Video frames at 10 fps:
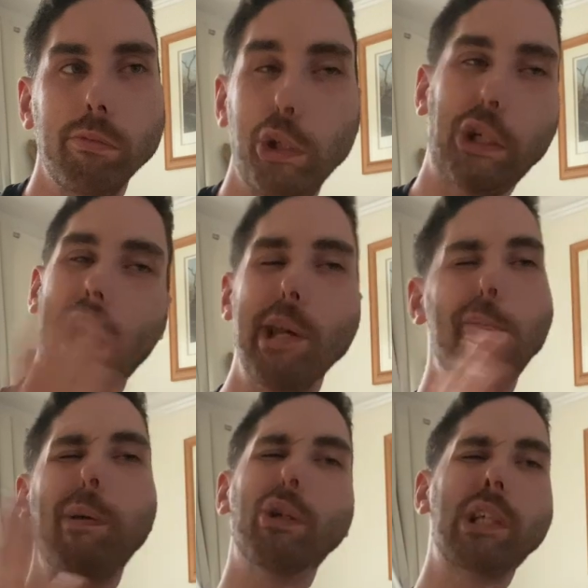you kind of
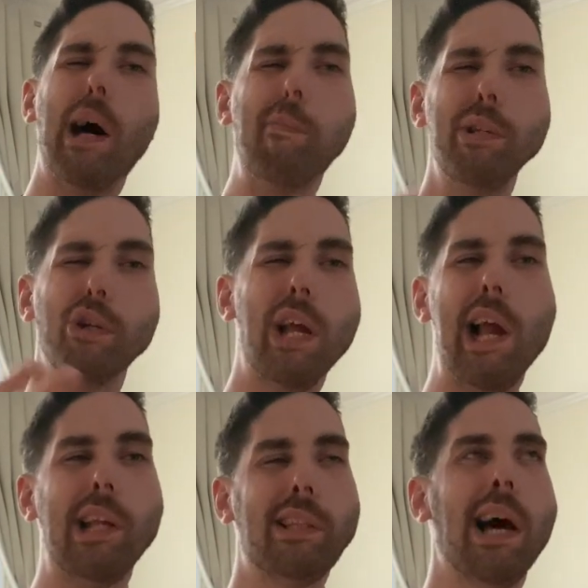build it up in your
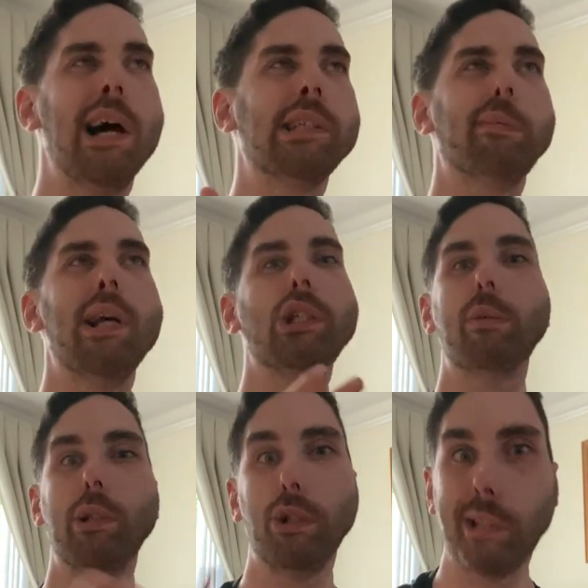head that, especially
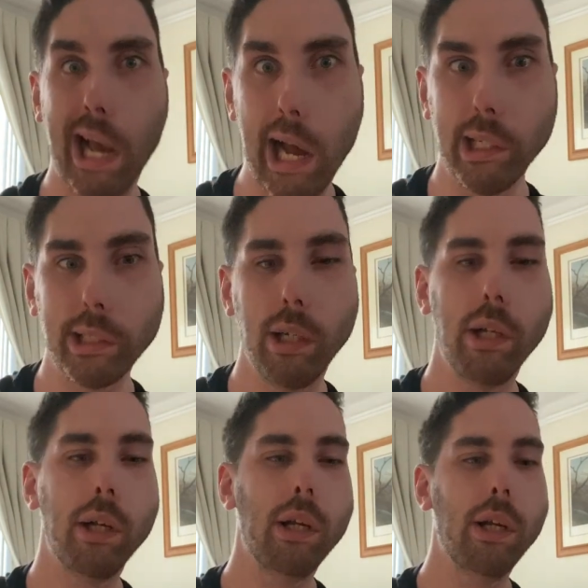with your dad,
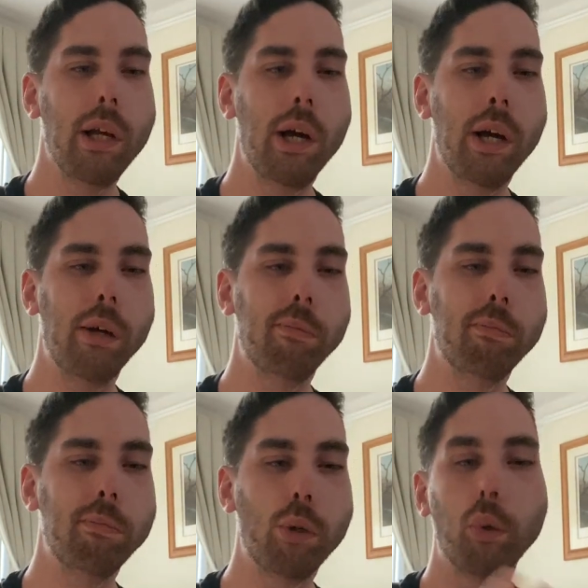
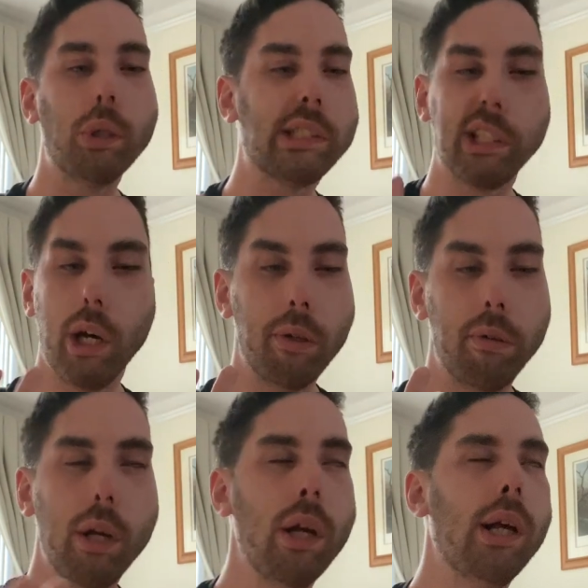only son
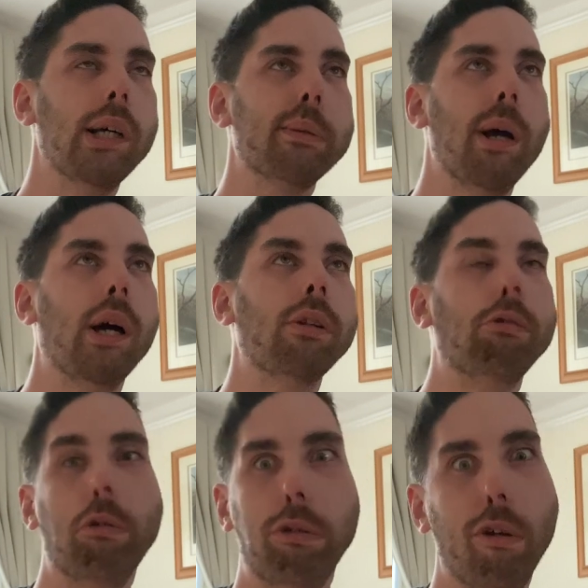as well,
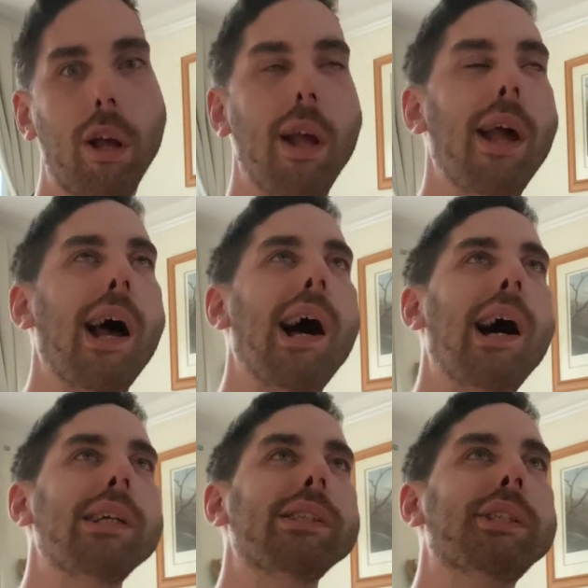
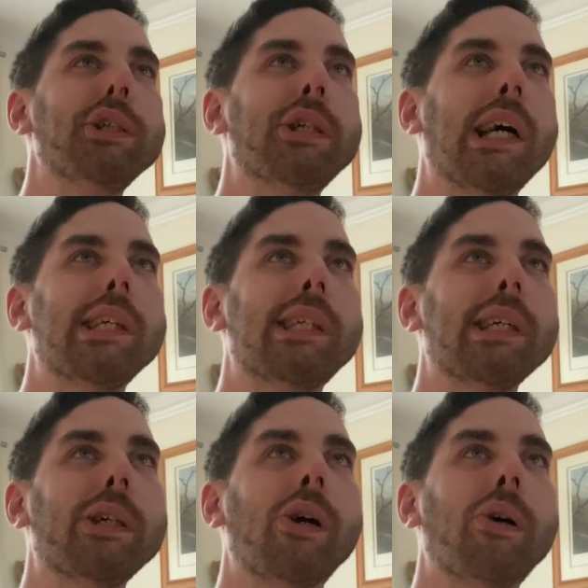and you kind of
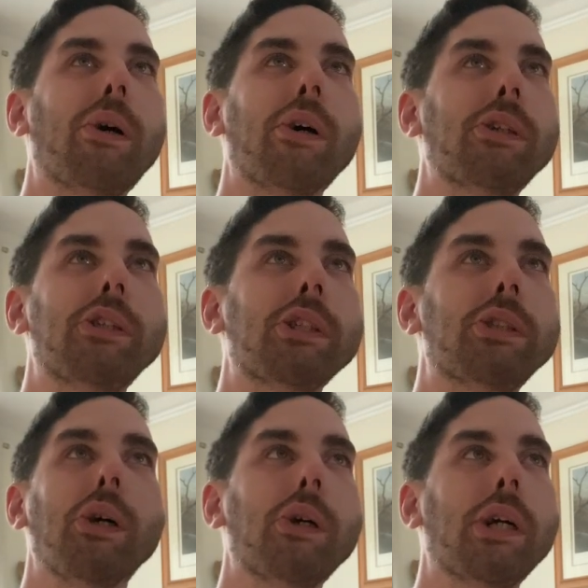think, oh God, they're just
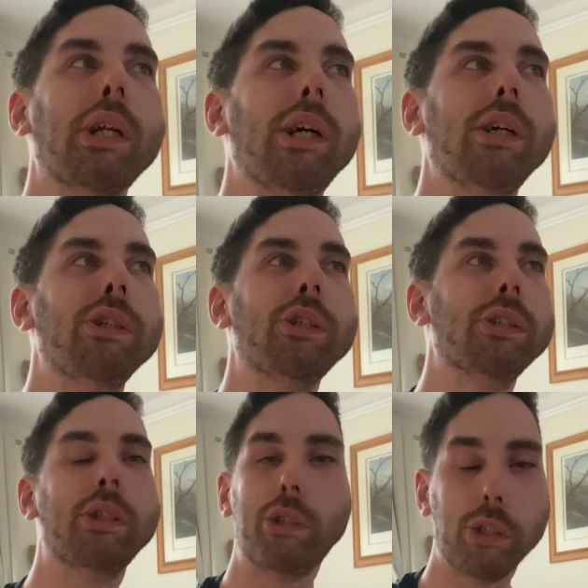not gonna
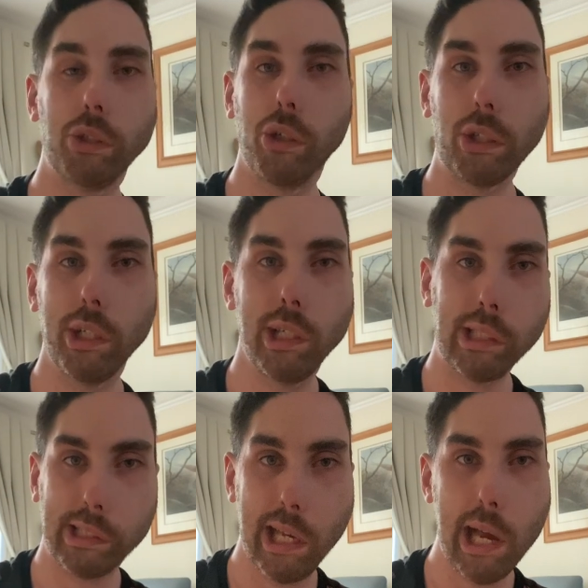
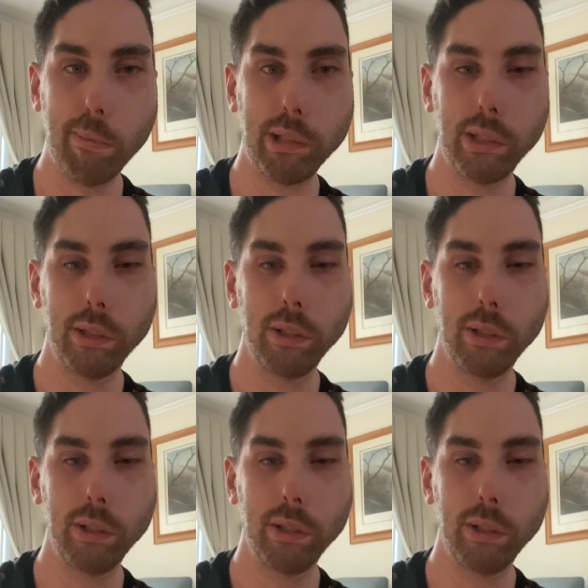accept.